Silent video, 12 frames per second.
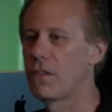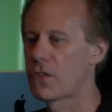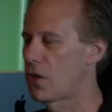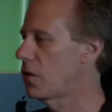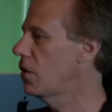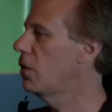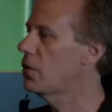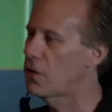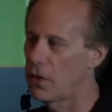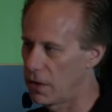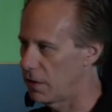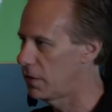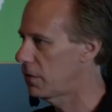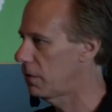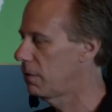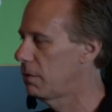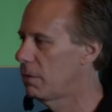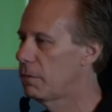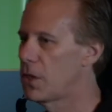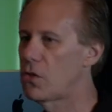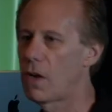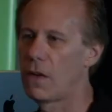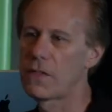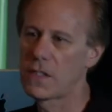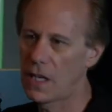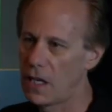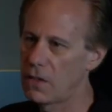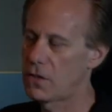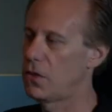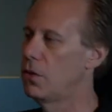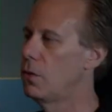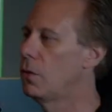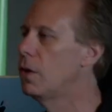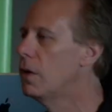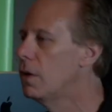starts to lose coherence. The drives tend to